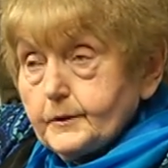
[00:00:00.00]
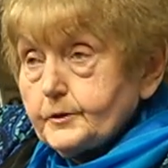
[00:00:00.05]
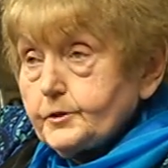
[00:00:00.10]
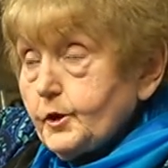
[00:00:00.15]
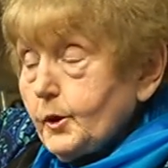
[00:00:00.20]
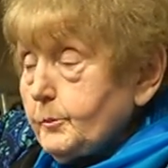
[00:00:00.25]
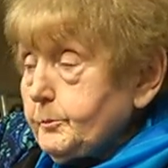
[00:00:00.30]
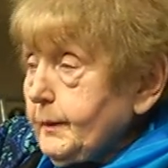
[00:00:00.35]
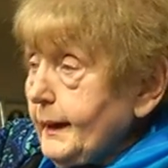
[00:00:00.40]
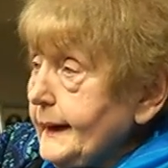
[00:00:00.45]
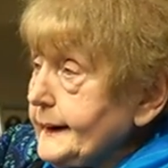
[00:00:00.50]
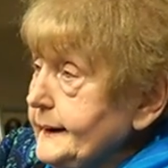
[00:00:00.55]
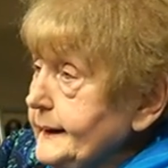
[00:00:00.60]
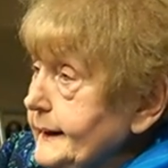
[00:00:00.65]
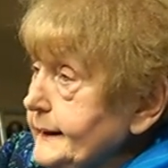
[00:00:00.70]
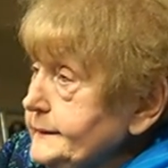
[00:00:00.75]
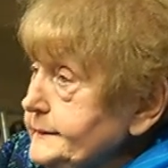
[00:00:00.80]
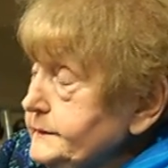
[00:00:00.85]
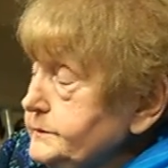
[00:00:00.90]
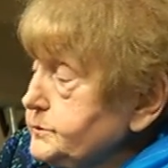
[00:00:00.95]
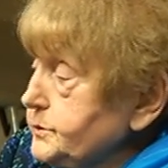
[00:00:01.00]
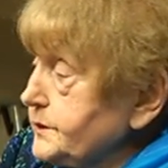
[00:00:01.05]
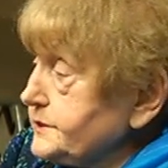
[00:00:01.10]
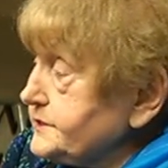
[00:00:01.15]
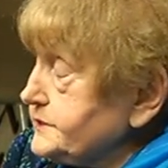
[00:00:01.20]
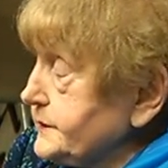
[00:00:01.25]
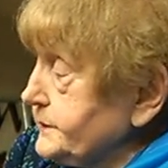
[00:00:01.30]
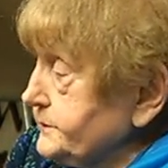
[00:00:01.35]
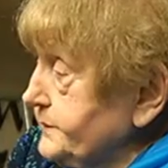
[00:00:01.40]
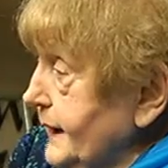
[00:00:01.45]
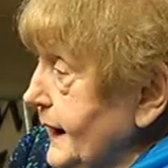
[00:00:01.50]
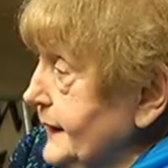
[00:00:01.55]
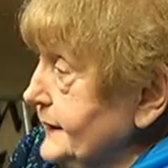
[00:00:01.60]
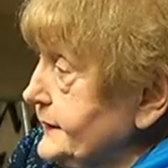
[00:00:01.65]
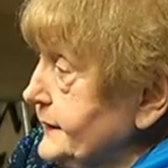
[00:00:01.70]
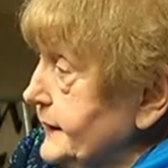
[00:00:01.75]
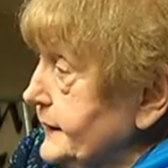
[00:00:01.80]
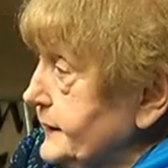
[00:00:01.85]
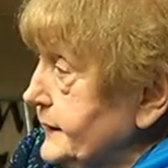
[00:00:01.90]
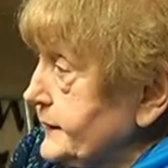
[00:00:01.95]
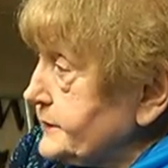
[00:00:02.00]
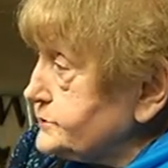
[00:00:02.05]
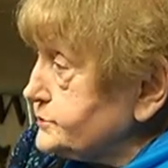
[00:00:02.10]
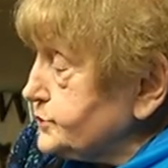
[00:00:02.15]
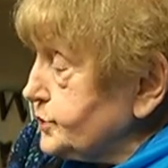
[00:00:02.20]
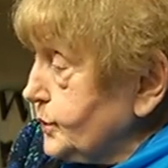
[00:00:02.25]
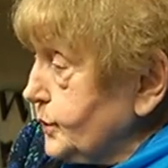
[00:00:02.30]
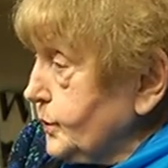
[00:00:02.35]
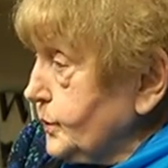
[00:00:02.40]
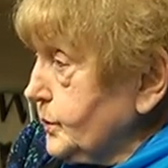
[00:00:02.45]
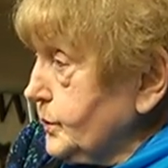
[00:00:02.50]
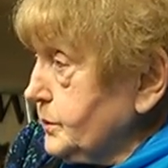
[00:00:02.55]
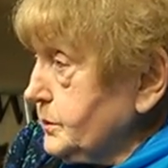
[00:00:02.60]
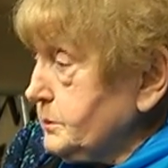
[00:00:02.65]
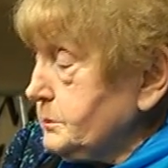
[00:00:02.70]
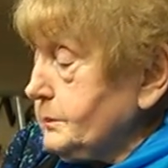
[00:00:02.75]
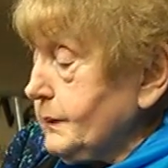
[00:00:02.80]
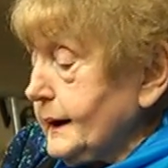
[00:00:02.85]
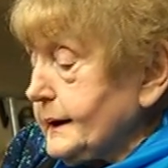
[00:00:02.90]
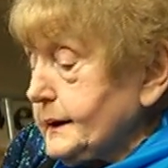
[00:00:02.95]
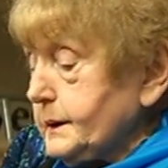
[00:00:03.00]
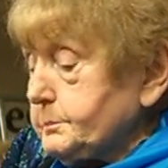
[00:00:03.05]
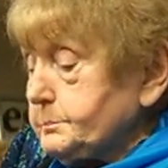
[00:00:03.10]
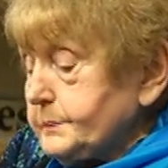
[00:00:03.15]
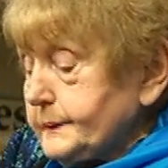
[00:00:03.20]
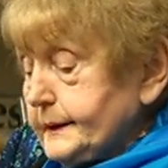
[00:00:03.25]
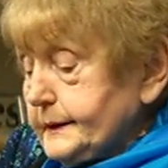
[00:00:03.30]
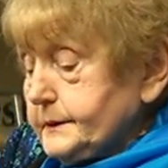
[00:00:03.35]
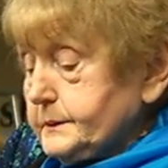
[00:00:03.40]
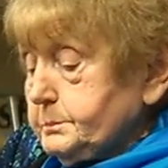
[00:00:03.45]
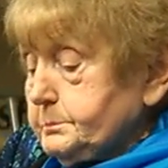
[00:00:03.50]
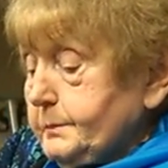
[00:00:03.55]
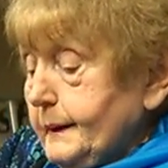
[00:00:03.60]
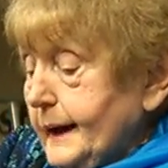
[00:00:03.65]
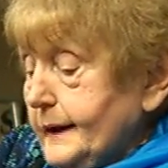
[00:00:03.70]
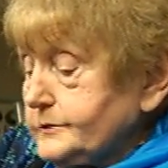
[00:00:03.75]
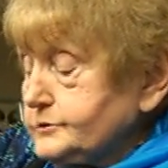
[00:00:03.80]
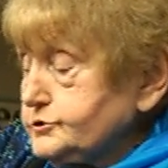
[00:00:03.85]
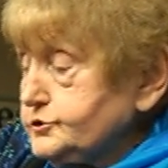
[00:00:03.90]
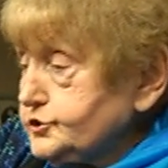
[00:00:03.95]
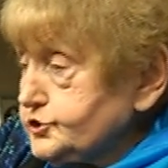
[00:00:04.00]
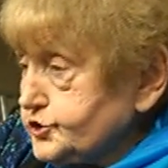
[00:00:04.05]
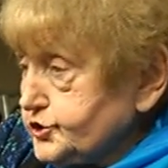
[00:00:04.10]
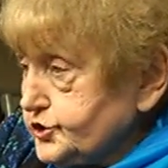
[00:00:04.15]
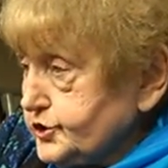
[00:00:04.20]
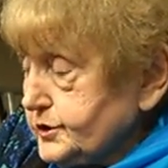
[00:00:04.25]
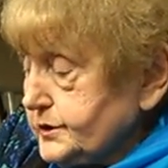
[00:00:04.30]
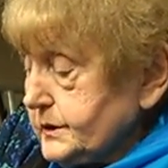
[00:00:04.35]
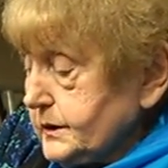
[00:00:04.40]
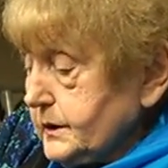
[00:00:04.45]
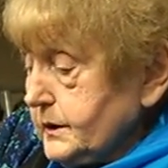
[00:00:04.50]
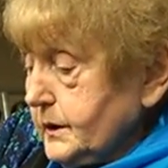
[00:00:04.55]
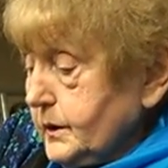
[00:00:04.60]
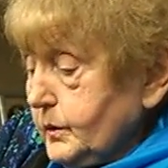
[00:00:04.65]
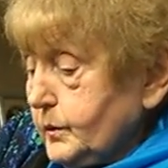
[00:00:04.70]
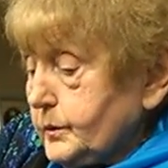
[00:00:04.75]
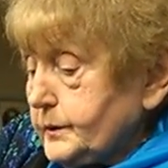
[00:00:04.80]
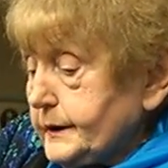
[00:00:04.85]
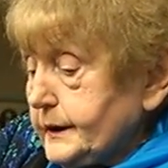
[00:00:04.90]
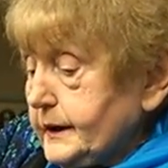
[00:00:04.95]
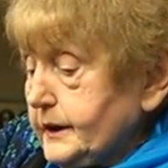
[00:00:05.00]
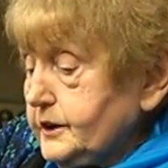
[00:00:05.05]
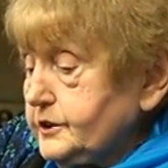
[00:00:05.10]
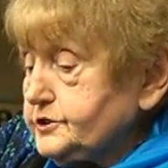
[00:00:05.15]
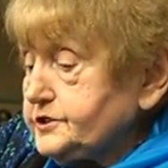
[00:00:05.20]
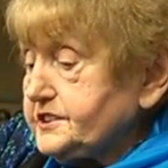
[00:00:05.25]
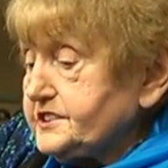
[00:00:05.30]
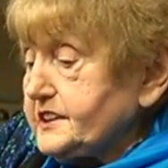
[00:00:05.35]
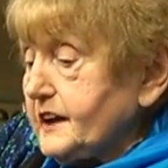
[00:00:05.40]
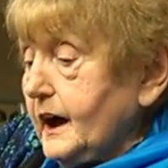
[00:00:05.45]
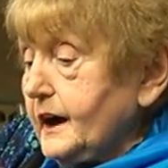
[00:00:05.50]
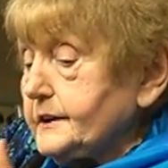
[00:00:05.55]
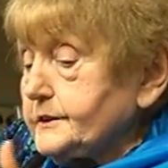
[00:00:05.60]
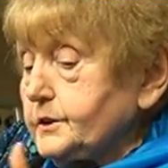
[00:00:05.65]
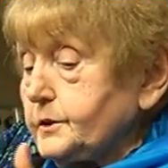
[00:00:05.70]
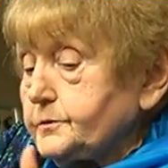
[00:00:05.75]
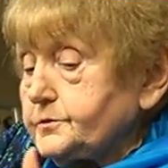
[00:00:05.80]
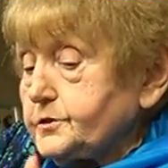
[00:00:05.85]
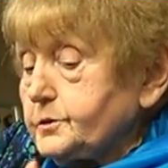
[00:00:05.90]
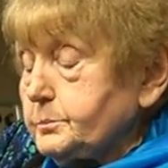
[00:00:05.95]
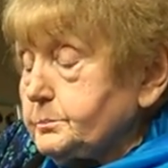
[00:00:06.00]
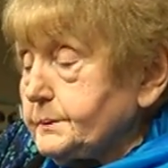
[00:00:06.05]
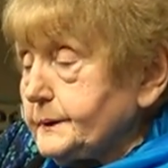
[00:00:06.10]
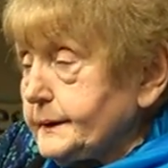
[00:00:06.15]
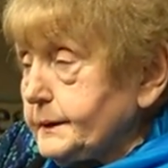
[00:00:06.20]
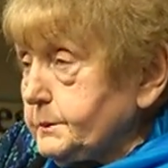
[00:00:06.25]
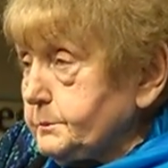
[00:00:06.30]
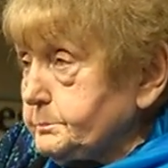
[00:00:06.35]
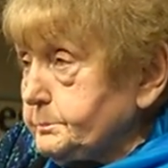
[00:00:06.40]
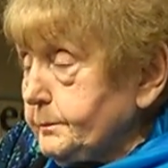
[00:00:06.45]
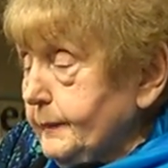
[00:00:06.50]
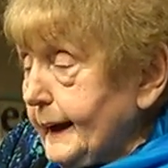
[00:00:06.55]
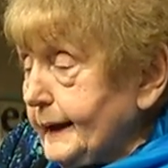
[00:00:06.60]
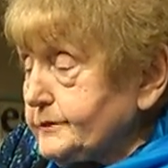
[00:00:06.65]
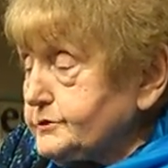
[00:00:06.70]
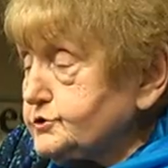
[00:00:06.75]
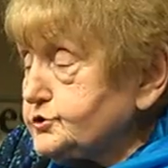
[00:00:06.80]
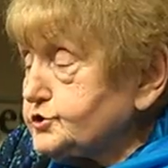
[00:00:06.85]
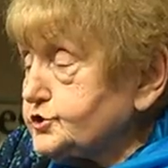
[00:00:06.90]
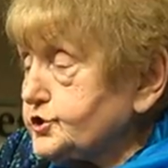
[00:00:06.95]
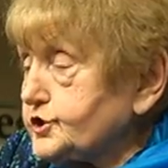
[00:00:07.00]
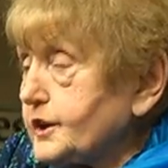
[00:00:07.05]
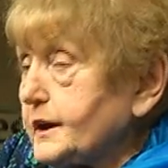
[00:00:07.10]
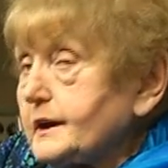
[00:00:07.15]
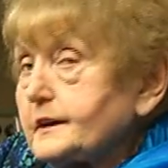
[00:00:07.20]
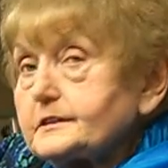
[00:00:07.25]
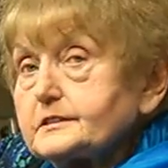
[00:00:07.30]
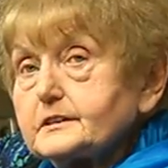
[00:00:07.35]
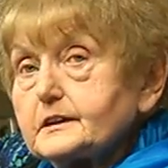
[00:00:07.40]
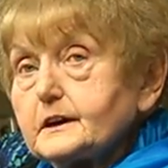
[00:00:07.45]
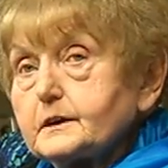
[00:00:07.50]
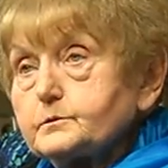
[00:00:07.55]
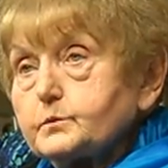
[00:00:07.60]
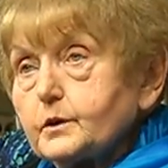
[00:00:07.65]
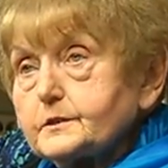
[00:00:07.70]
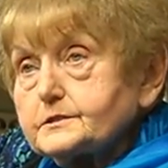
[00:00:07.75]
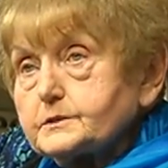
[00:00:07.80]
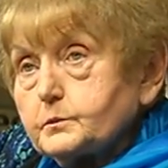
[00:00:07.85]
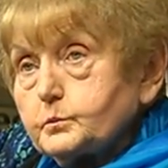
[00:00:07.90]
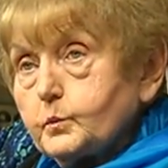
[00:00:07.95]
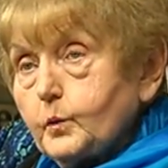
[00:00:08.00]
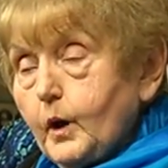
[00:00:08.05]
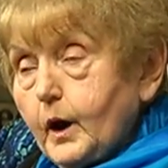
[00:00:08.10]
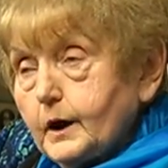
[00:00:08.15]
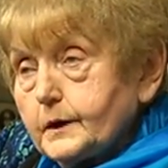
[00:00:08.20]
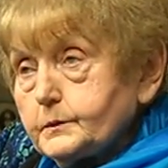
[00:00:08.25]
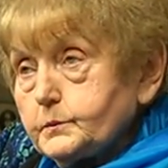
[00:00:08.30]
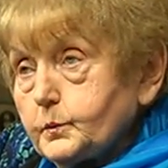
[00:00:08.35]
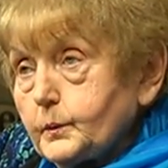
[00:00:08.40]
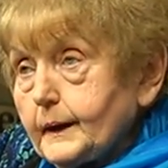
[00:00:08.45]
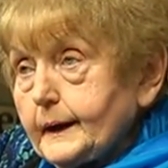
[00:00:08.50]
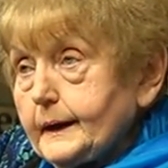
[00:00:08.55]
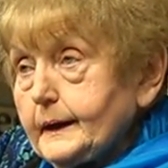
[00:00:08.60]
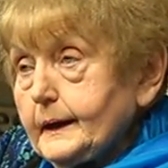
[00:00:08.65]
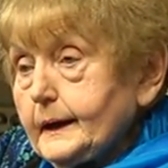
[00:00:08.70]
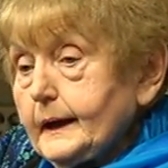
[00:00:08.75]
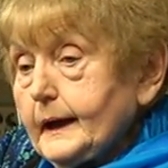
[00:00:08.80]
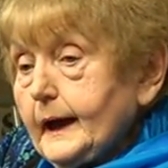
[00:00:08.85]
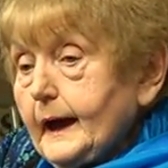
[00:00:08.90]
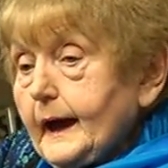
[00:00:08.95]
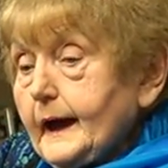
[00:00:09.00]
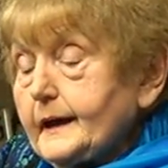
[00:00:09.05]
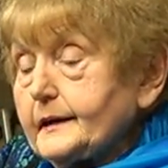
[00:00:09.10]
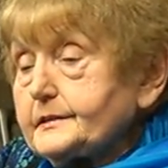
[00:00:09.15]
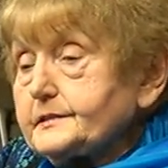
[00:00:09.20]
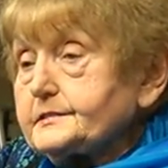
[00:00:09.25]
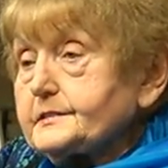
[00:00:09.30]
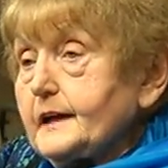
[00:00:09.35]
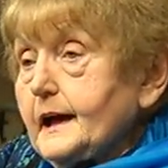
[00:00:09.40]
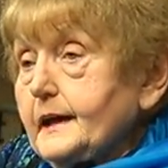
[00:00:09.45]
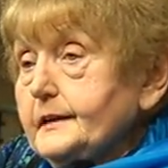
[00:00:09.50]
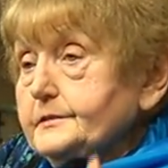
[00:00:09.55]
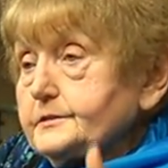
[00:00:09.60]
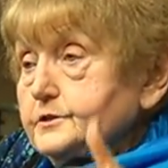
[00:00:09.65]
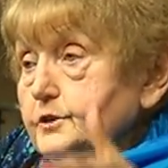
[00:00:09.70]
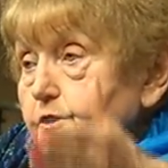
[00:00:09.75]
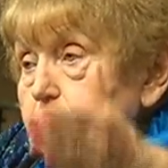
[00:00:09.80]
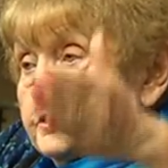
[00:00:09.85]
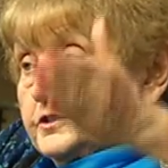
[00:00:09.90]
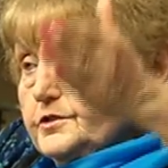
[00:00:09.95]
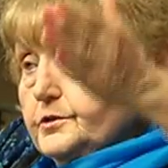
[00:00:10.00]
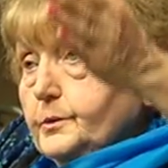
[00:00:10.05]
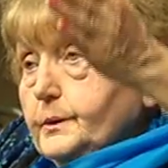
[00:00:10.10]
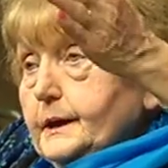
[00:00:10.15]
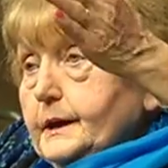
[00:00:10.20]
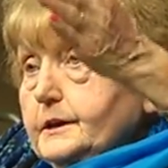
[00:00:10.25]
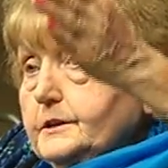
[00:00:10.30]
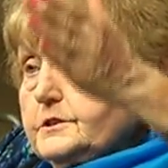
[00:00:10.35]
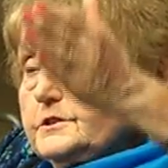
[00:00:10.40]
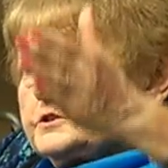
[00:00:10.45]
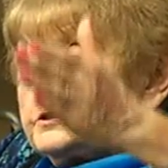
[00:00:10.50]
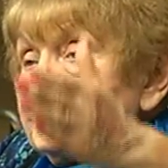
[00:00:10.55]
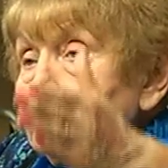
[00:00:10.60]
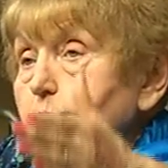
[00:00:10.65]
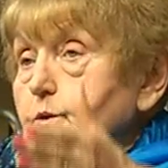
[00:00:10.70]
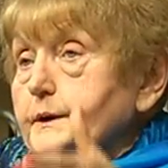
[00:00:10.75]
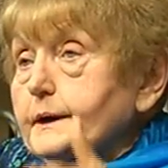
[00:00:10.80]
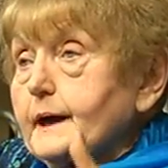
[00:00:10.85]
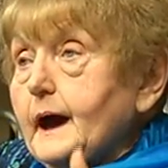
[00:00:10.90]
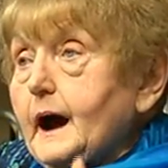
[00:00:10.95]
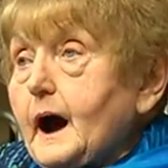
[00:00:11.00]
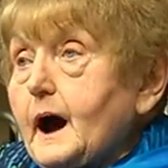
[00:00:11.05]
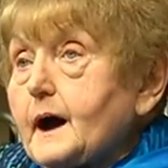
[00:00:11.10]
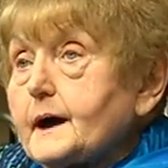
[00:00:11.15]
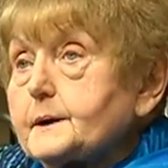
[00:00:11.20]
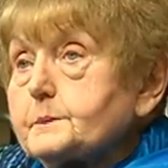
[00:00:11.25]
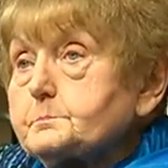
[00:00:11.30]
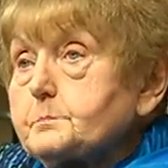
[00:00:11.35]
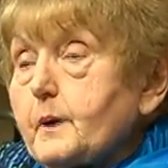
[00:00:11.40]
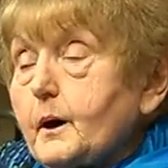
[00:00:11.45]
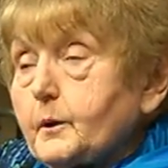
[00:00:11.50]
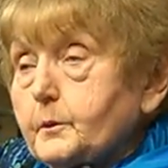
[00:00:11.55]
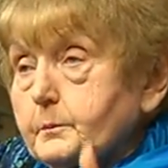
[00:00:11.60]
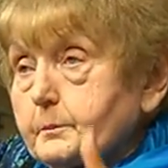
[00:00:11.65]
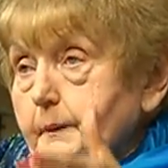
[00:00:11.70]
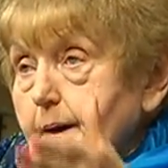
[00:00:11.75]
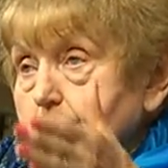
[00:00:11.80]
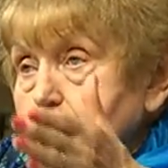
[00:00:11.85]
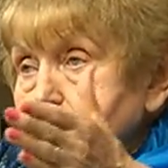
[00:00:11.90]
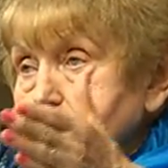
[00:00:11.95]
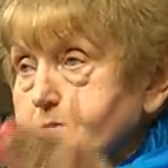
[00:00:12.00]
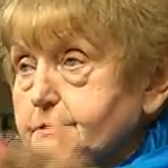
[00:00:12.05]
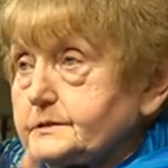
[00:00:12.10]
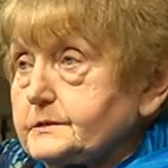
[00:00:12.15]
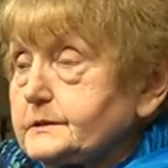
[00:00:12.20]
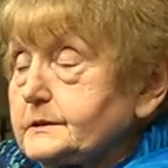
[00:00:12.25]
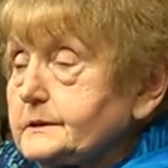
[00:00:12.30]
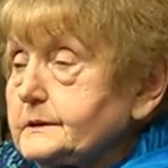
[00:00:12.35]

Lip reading: The barrack was divided in 2 by a brick bench. On each side of the brick bench, there was a walkway, and then the 3-story high bunk beds.